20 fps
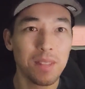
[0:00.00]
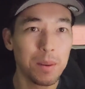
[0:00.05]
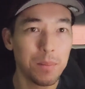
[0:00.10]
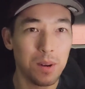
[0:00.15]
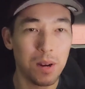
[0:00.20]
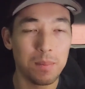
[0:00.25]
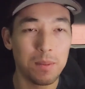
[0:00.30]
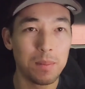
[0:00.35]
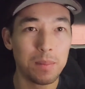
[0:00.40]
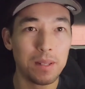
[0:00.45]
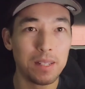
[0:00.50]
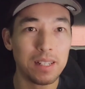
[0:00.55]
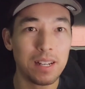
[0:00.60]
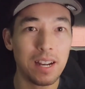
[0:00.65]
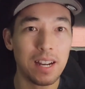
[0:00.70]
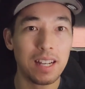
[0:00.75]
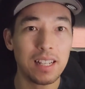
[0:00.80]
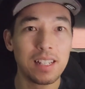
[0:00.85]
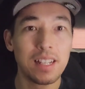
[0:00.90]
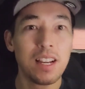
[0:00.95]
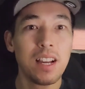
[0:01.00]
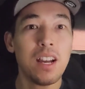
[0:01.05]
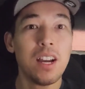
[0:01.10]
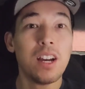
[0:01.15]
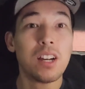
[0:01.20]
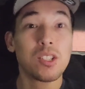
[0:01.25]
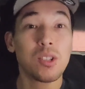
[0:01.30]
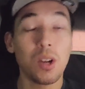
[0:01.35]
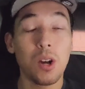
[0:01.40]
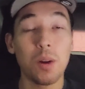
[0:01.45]
Probably not.
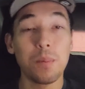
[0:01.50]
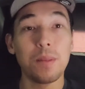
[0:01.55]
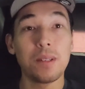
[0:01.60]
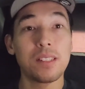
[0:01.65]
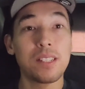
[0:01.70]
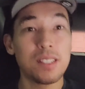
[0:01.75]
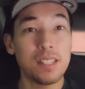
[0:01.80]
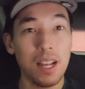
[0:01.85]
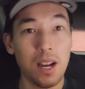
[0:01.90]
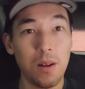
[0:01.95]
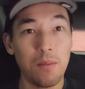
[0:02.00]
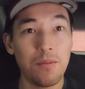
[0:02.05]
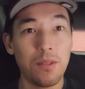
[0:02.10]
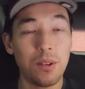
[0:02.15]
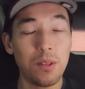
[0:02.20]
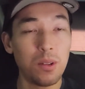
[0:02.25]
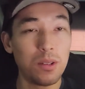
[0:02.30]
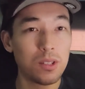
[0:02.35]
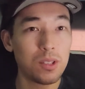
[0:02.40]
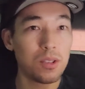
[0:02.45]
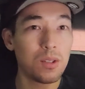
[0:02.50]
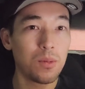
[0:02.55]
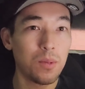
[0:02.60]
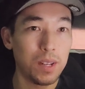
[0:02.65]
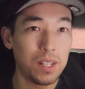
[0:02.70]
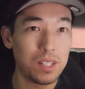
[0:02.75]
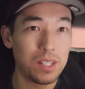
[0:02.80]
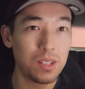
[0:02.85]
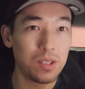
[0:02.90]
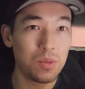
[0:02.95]
So I hope this is helpful. Those
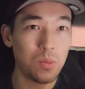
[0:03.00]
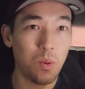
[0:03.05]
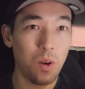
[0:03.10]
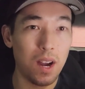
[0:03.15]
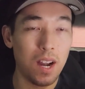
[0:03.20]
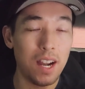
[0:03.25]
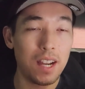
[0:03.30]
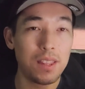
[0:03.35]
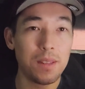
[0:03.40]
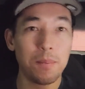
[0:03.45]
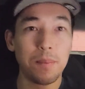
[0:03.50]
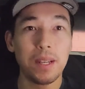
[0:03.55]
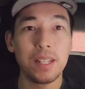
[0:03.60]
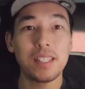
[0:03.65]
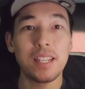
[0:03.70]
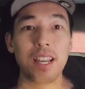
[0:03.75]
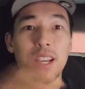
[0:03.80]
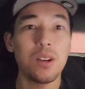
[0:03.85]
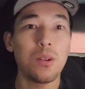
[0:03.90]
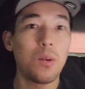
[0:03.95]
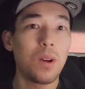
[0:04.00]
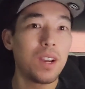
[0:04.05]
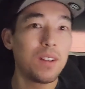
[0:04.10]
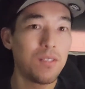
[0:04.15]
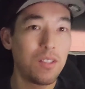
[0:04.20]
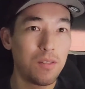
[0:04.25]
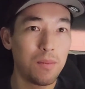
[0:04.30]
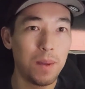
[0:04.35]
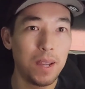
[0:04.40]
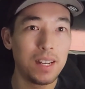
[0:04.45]
reasons why. The big takeaway, if
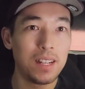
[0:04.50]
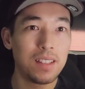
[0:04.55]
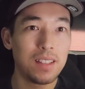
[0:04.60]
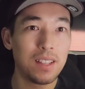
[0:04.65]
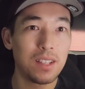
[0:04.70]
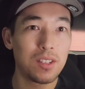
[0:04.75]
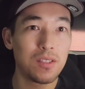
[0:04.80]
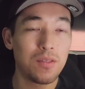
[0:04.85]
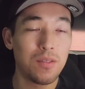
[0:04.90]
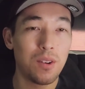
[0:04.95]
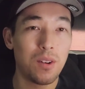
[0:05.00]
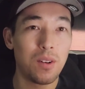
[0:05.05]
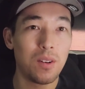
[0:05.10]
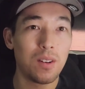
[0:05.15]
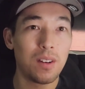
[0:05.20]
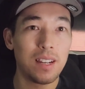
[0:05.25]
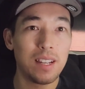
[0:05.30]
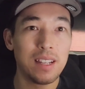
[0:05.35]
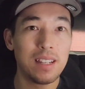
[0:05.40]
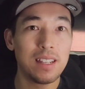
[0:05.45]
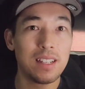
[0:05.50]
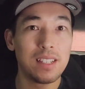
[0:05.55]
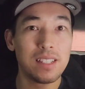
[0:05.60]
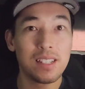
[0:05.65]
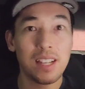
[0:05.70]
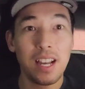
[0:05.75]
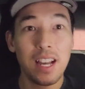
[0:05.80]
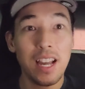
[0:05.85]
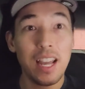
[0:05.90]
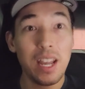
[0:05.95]
you've made it this far,
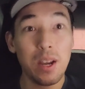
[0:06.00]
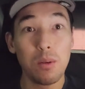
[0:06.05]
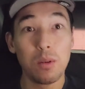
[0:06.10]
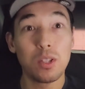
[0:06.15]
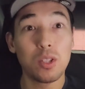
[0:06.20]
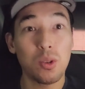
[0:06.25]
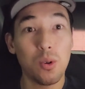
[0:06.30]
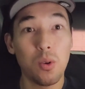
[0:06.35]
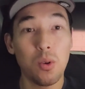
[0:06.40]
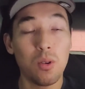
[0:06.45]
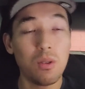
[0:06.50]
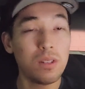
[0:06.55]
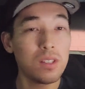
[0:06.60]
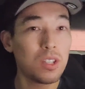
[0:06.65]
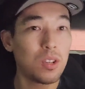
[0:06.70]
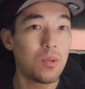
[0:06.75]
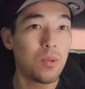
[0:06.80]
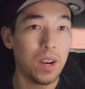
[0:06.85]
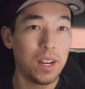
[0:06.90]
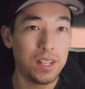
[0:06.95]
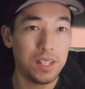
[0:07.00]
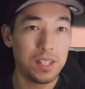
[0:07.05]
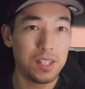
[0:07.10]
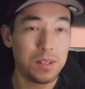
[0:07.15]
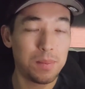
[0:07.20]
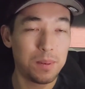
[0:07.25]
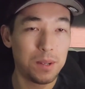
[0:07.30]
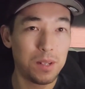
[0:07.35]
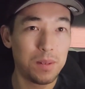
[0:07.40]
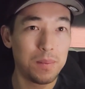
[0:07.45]
is it was cool. It's a great
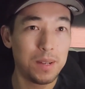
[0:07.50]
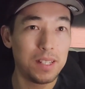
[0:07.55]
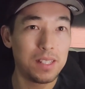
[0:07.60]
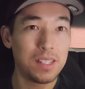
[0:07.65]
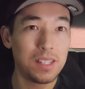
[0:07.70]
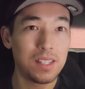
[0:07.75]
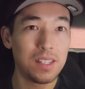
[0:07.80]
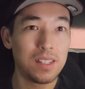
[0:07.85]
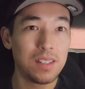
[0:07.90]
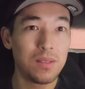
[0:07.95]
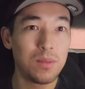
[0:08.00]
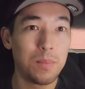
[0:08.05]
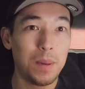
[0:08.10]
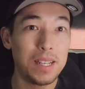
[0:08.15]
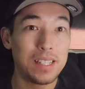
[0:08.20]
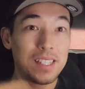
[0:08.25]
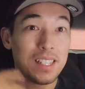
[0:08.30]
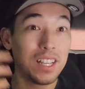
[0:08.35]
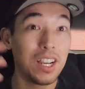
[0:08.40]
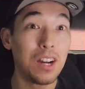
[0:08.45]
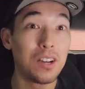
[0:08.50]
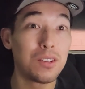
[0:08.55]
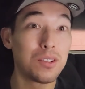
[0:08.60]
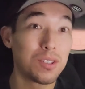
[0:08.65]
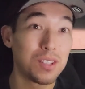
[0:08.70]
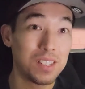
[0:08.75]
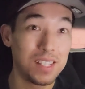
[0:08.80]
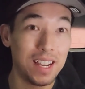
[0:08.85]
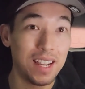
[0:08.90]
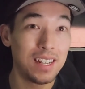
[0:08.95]
experiment to basically
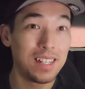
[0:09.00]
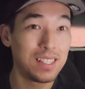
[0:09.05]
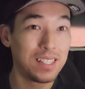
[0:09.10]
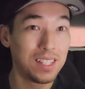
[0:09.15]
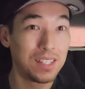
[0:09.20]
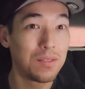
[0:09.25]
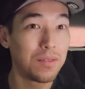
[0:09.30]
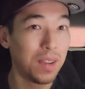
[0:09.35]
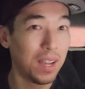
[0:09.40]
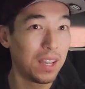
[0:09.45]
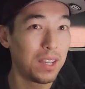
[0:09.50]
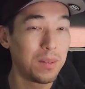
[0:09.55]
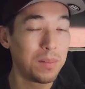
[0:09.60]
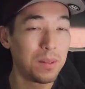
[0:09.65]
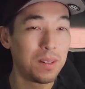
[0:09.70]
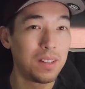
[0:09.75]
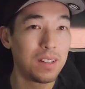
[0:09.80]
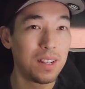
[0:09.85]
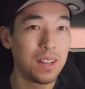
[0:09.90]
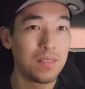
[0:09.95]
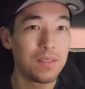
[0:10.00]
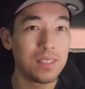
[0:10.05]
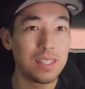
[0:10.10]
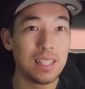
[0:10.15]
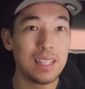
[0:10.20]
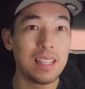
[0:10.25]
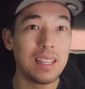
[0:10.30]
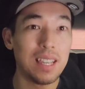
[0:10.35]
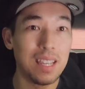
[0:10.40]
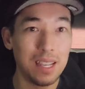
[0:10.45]
understand, is this valuable enough to
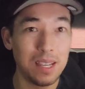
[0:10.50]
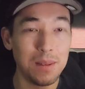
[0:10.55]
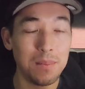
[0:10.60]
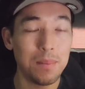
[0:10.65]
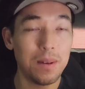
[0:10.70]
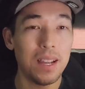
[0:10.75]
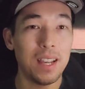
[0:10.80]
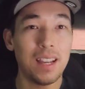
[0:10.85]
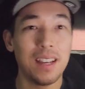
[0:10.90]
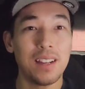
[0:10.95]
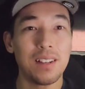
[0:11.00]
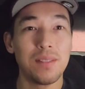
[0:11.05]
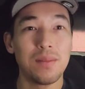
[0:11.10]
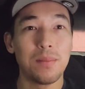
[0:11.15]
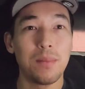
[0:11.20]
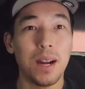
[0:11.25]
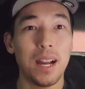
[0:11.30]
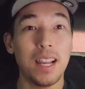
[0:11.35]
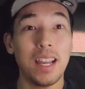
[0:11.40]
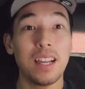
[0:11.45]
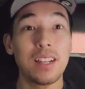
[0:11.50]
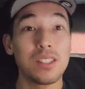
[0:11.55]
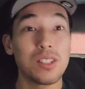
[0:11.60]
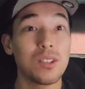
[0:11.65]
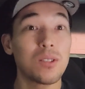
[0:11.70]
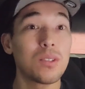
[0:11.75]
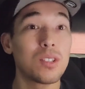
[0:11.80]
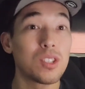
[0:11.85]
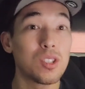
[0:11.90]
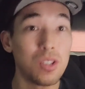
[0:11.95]
keep? And my
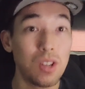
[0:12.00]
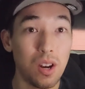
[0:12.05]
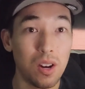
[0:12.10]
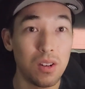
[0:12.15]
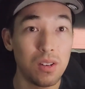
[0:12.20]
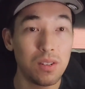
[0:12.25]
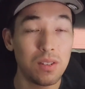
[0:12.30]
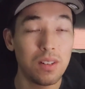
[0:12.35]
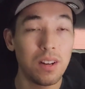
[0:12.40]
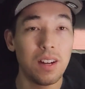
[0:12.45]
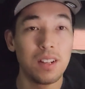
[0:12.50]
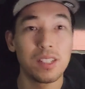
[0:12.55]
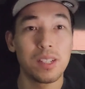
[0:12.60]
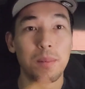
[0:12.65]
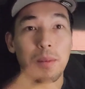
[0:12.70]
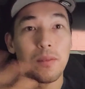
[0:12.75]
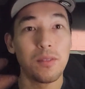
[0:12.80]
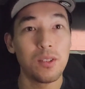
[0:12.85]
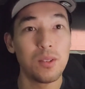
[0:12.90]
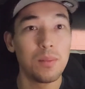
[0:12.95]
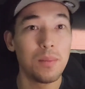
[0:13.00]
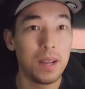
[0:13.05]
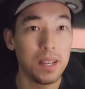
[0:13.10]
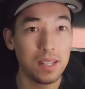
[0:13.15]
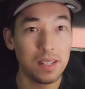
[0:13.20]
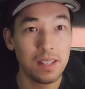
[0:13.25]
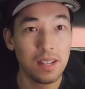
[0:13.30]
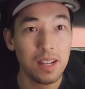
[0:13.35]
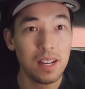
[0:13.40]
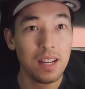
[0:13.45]
answer is no. Some of you
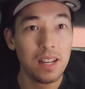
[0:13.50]
may